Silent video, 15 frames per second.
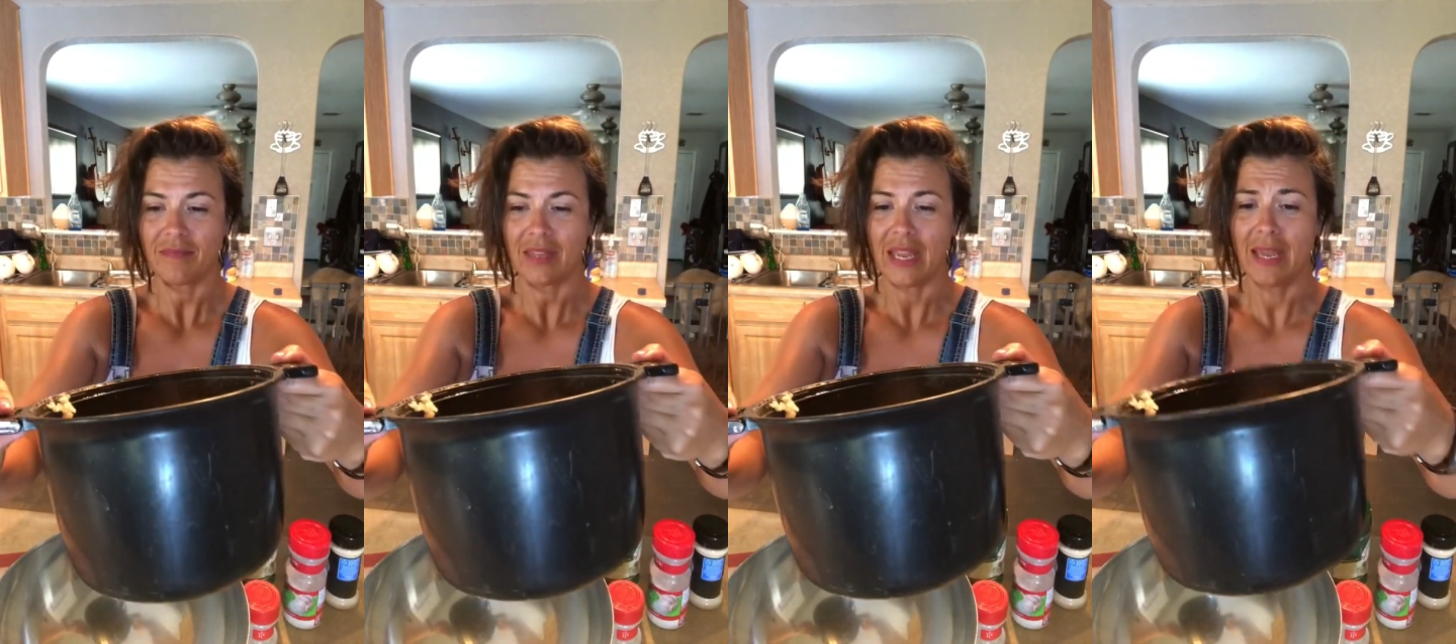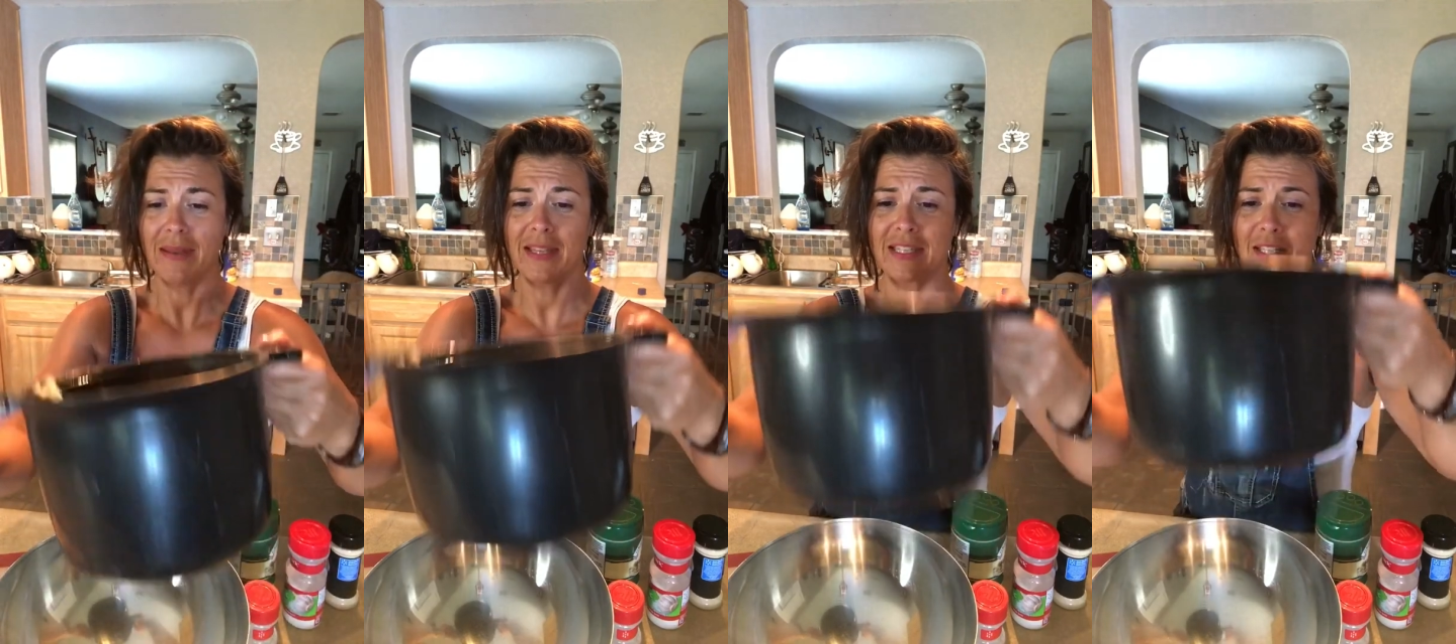
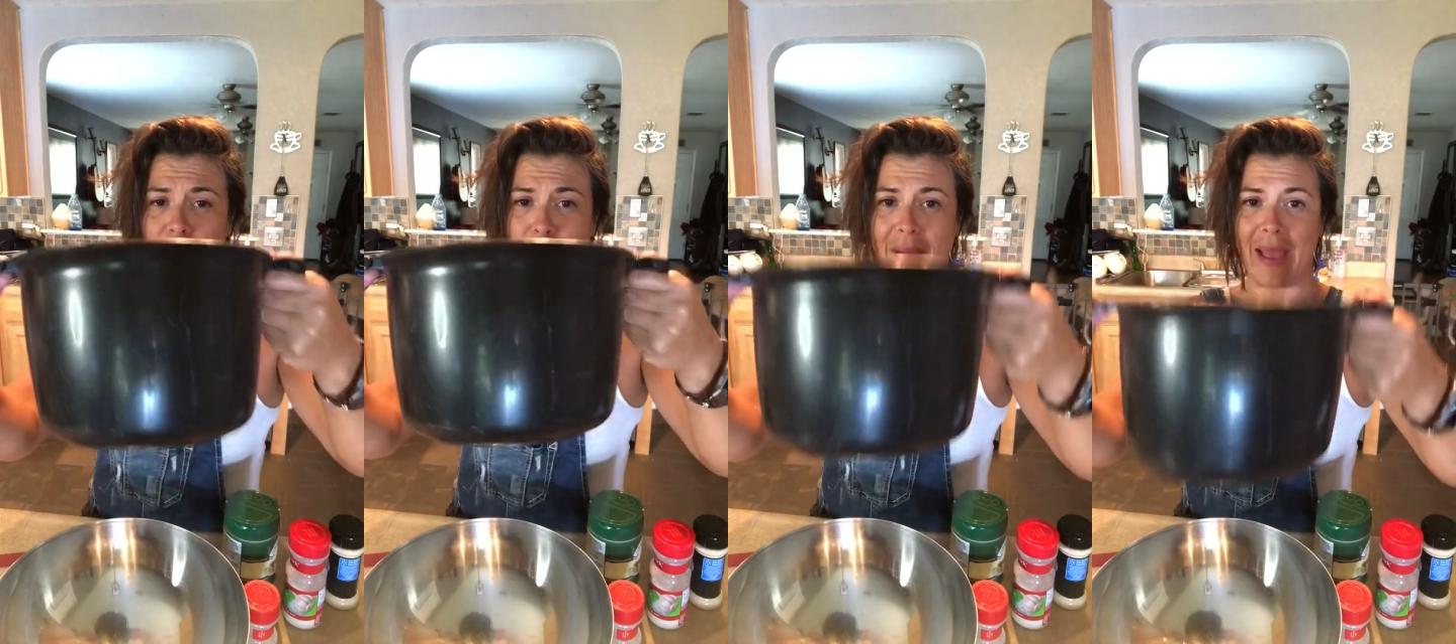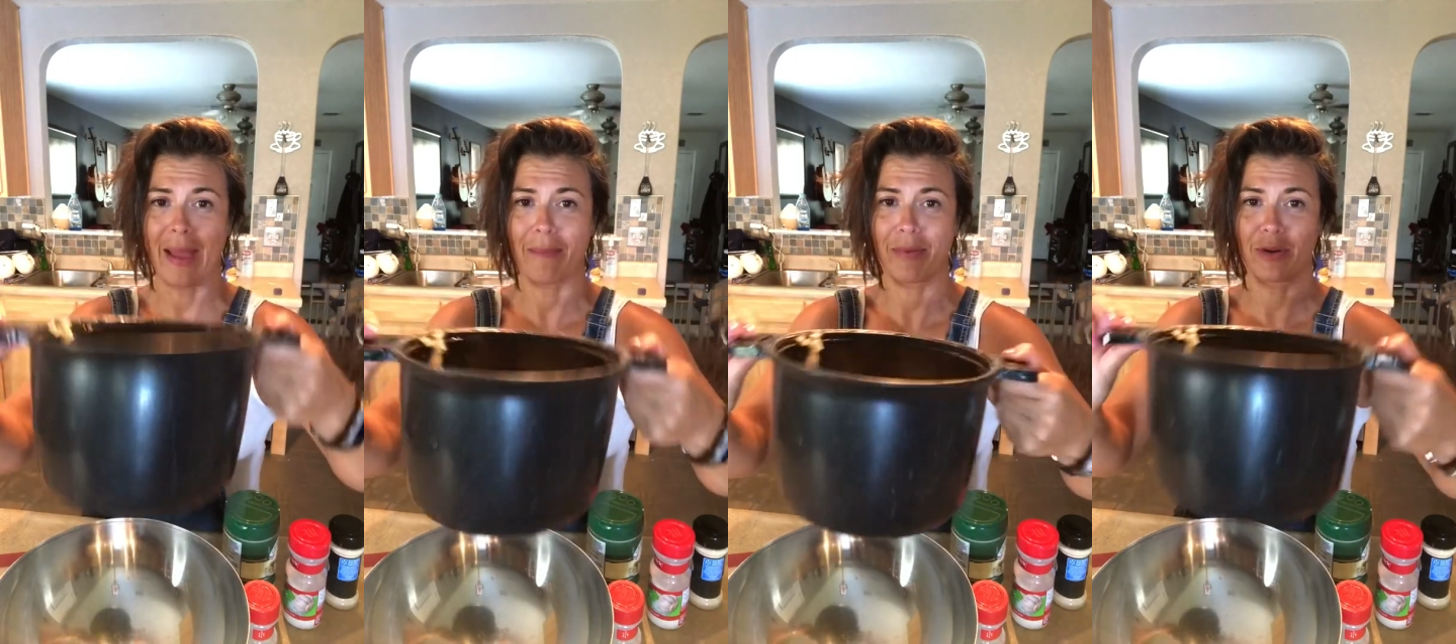in this little
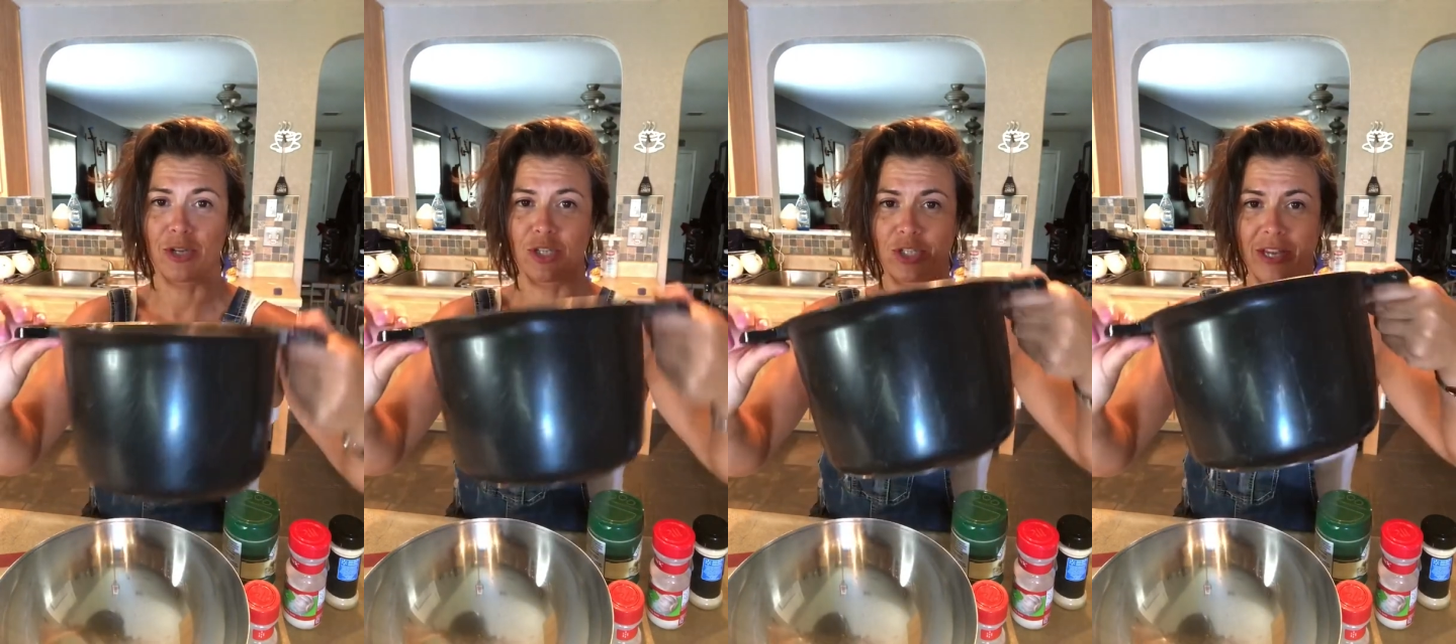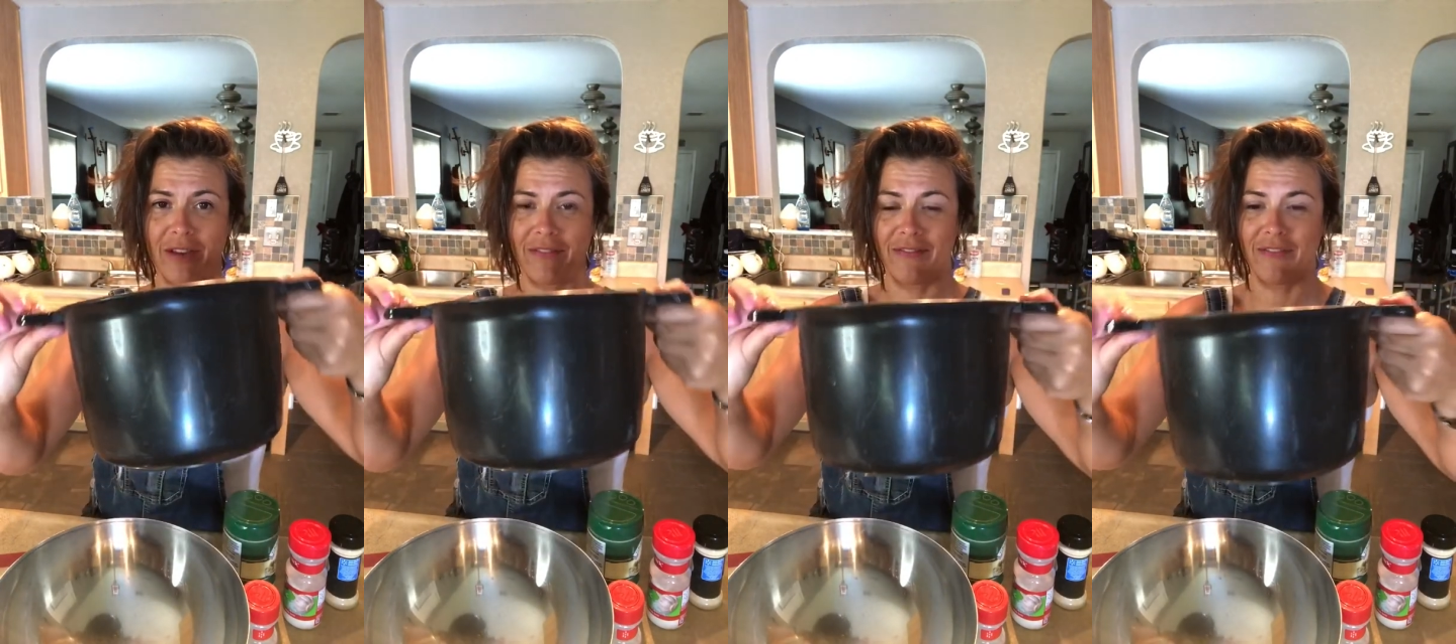Pampered
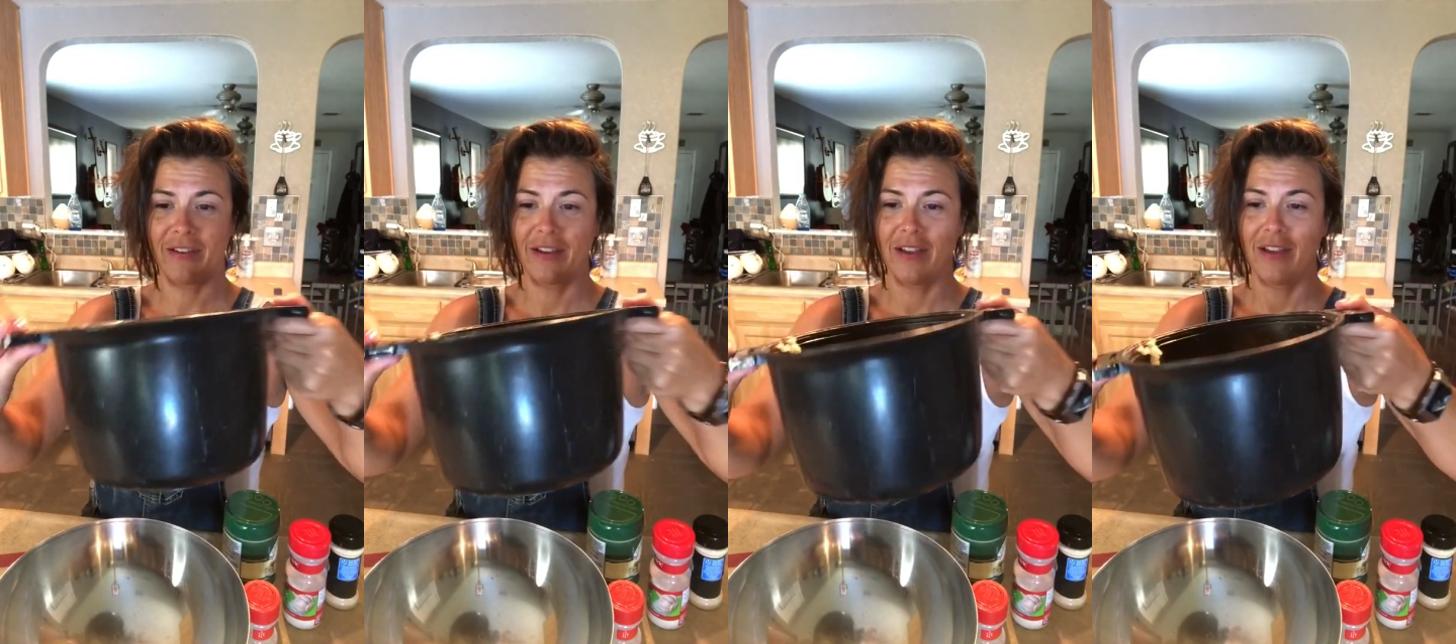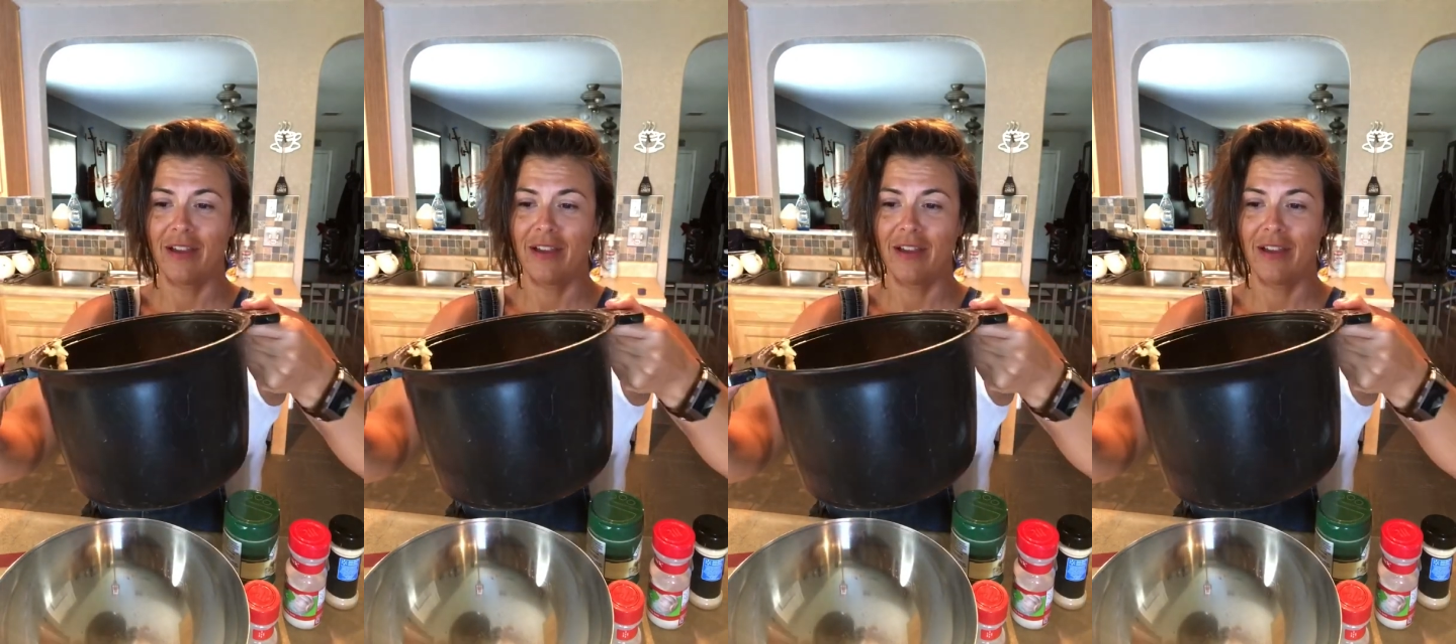Chef